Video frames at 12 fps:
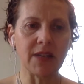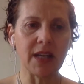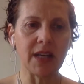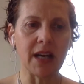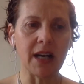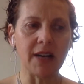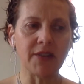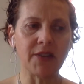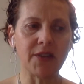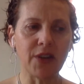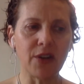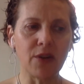uh,
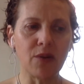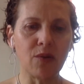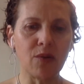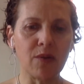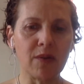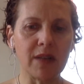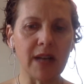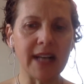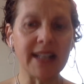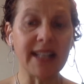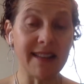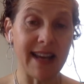so I
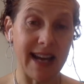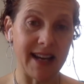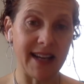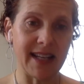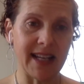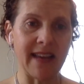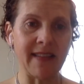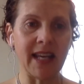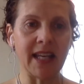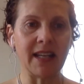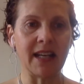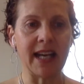did that, and
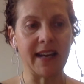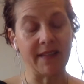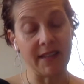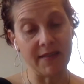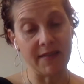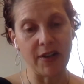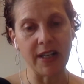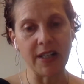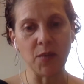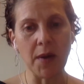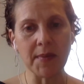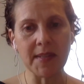then I had this very nice
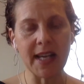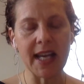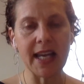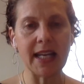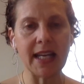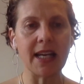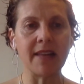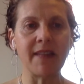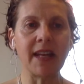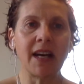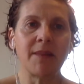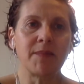website, and
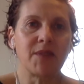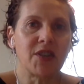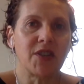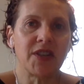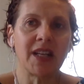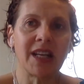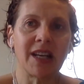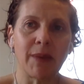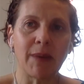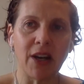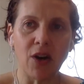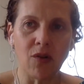then I'm just sitting in
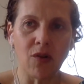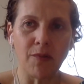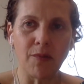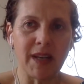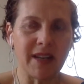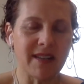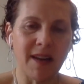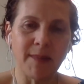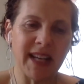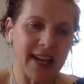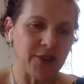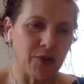my home because I'm a
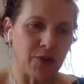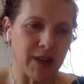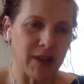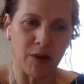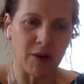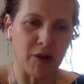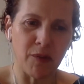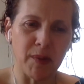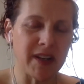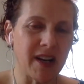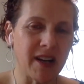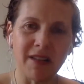natural networker,
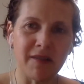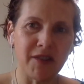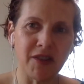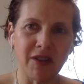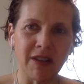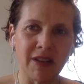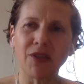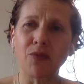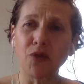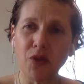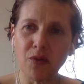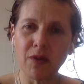but not sufficiently to
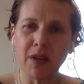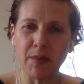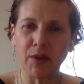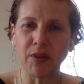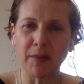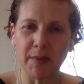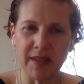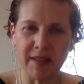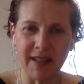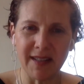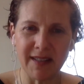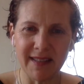truly build a
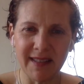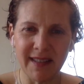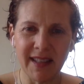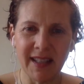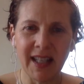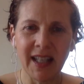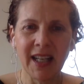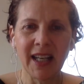business. Mm-hmm.